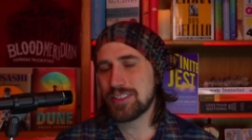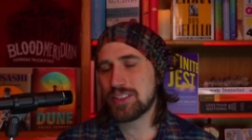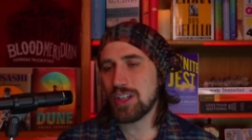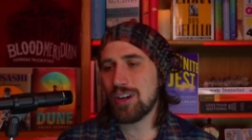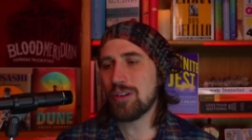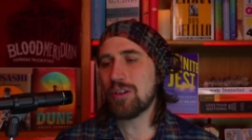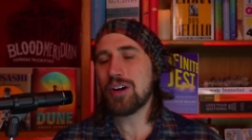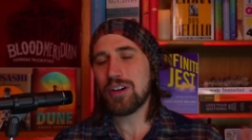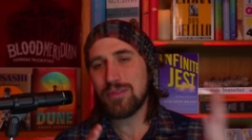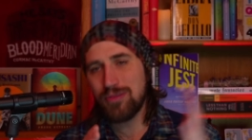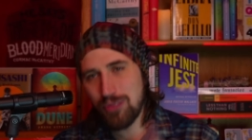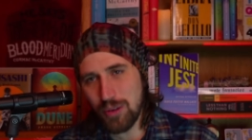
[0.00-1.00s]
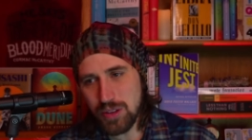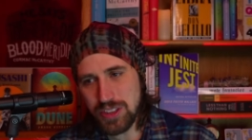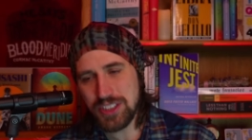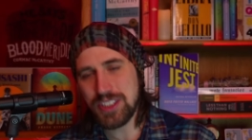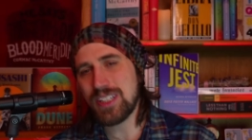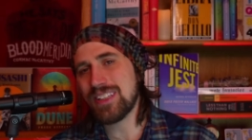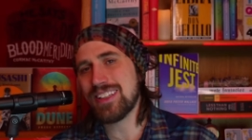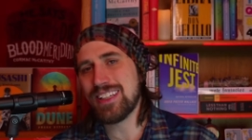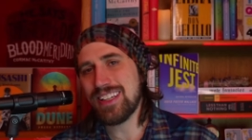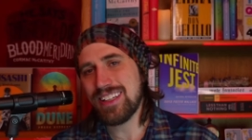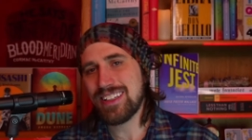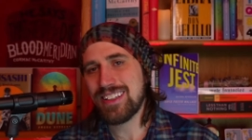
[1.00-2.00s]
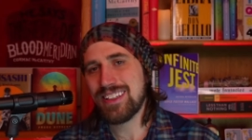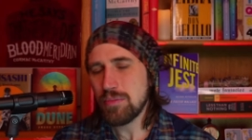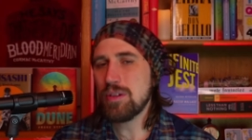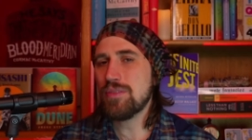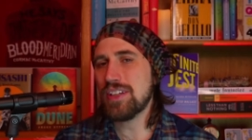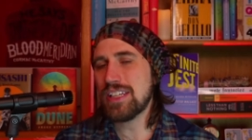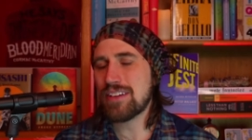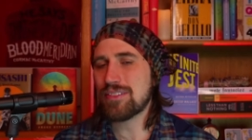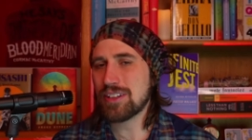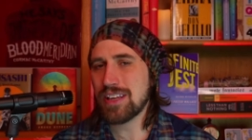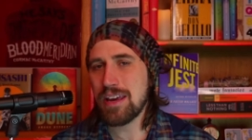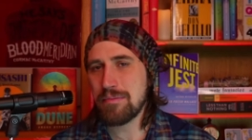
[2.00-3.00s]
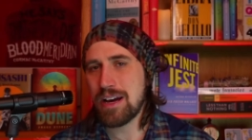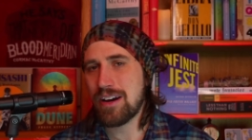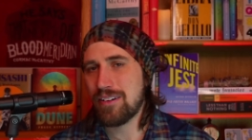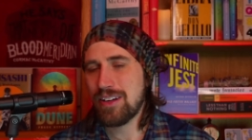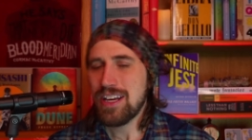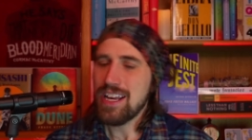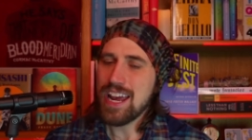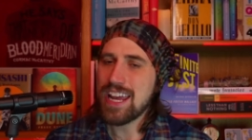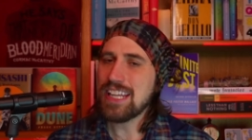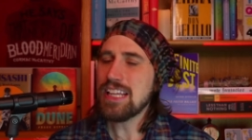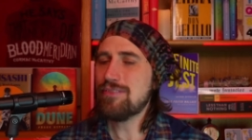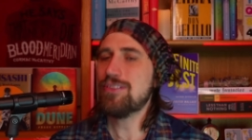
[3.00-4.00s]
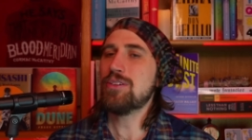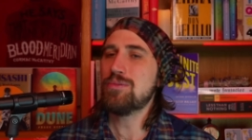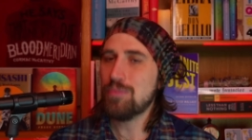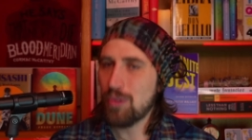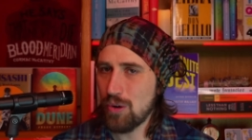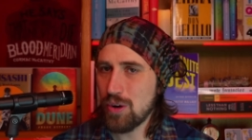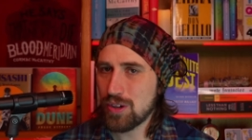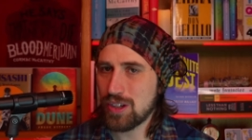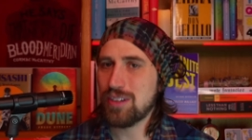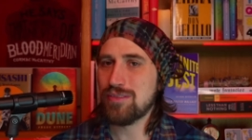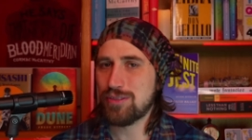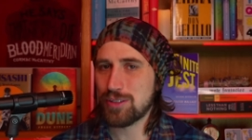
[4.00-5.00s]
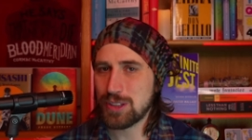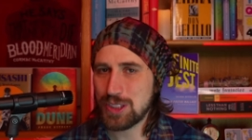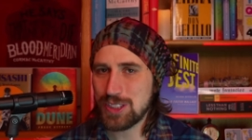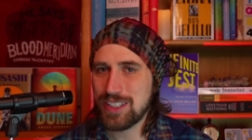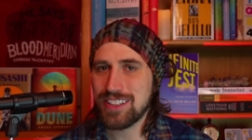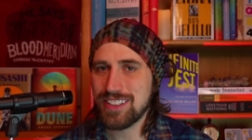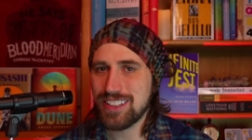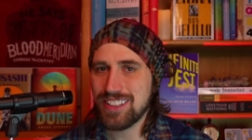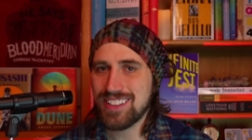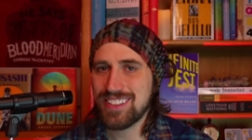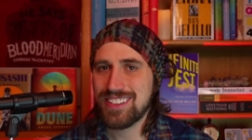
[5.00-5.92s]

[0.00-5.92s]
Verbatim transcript: And so, unfortunately, the movie never came out. And even more unfortunately,